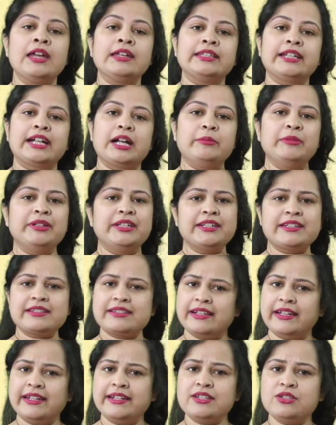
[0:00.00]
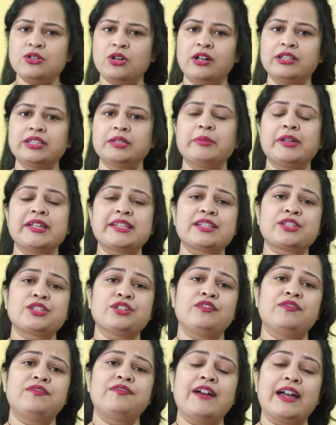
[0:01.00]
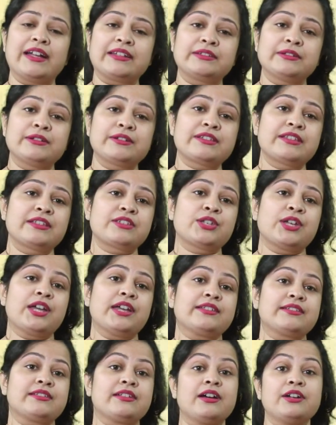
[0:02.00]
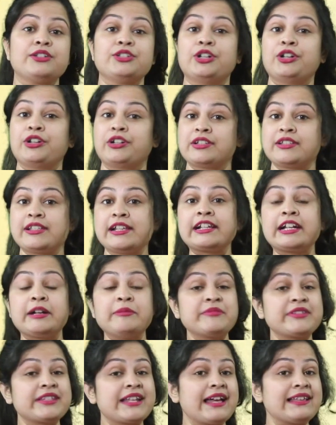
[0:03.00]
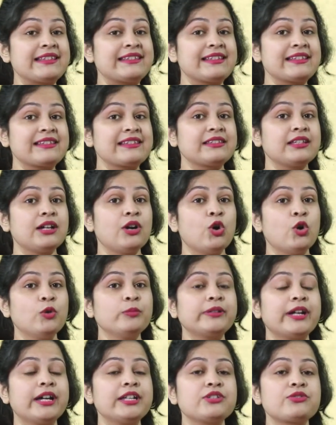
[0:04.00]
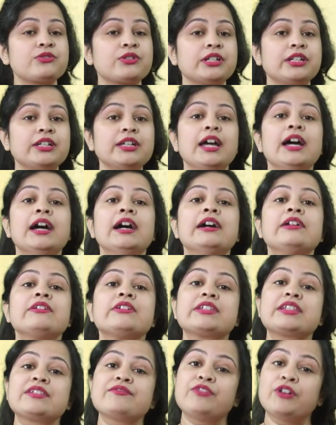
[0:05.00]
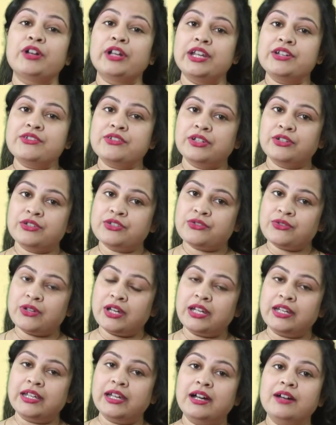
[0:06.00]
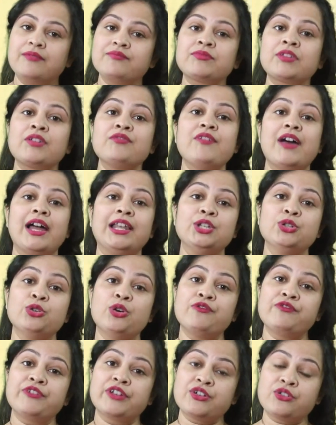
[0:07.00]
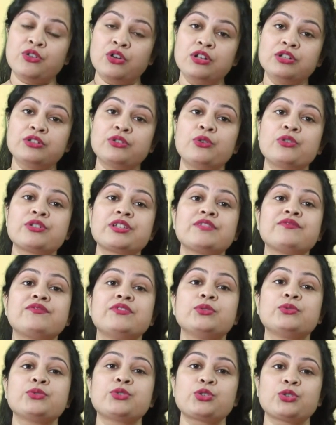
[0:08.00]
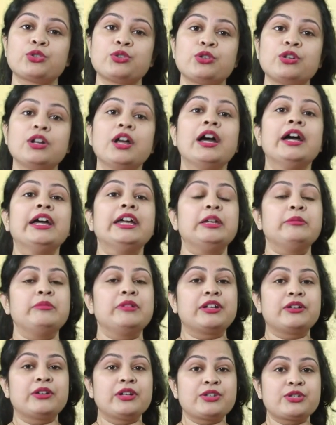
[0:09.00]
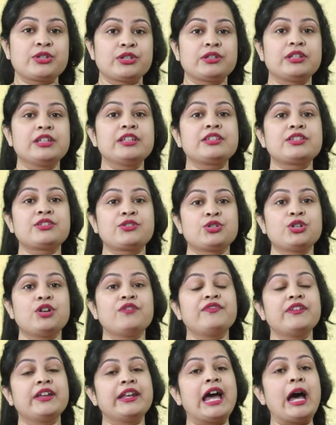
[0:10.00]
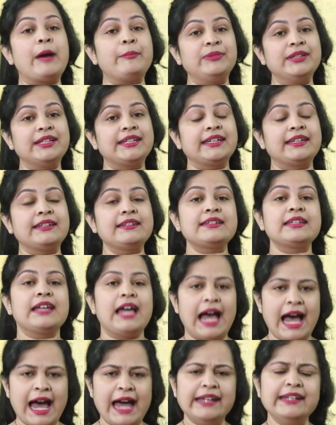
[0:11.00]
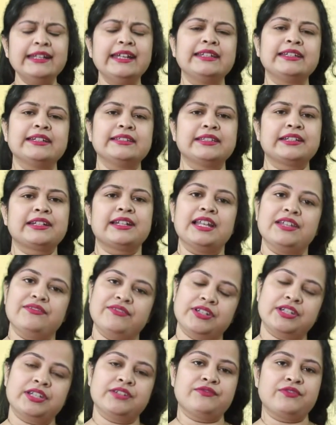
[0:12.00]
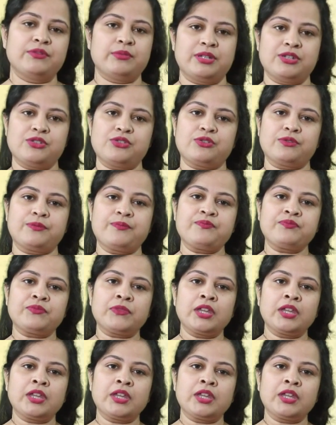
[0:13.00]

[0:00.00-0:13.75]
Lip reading: The committee decides on the basis of factors such as your circumstances in the home country, reason for entering Australia, value of enrolled course in future, immigration history of an applicant, and any other relevant information.